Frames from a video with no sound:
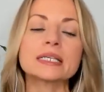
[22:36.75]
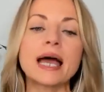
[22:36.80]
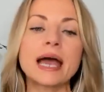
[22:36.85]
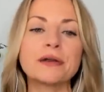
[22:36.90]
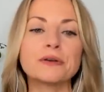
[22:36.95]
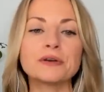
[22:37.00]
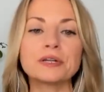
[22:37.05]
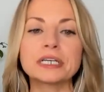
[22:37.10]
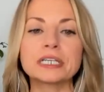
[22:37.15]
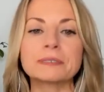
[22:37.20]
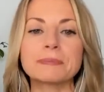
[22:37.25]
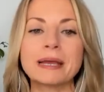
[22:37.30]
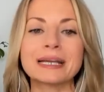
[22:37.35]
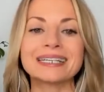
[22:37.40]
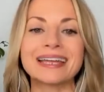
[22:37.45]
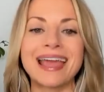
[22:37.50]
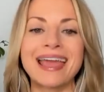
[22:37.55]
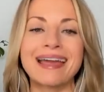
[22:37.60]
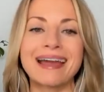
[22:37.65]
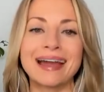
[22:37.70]
I don't
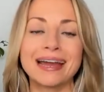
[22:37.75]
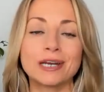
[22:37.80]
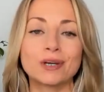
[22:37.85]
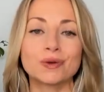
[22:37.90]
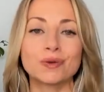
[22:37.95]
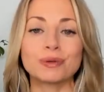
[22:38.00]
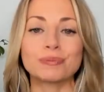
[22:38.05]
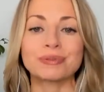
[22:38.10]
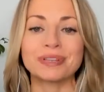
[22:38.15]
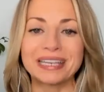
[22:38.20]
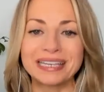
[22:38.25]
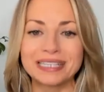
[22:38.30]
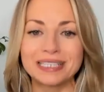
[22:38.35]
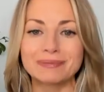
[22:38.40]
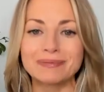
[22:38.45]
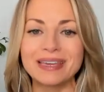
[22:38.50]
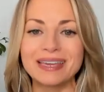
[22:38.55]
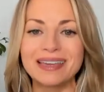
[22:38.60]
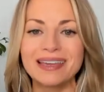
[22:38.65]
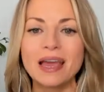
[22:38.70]
expect AI to replace
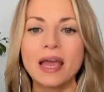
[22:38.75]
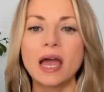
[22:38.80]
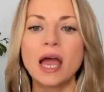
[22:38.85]
me.